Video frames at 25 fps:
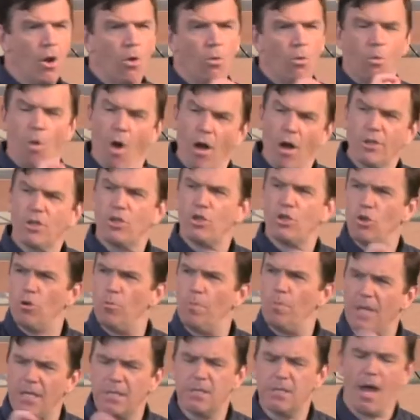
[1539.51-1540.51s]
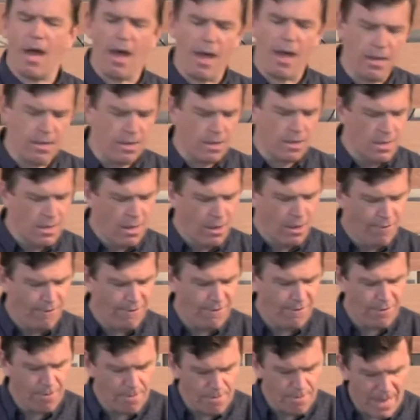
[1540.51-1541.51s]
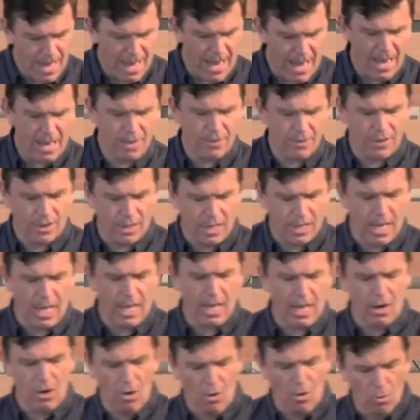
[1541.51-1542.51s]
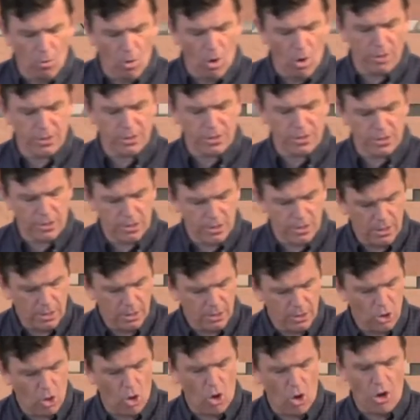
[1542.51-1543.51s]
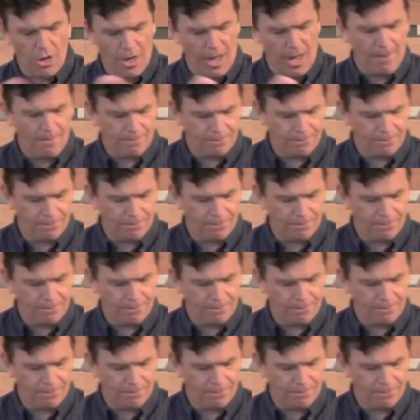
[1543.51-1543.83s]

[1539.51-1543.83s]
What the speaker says: what should be done for the man the king wants to honor?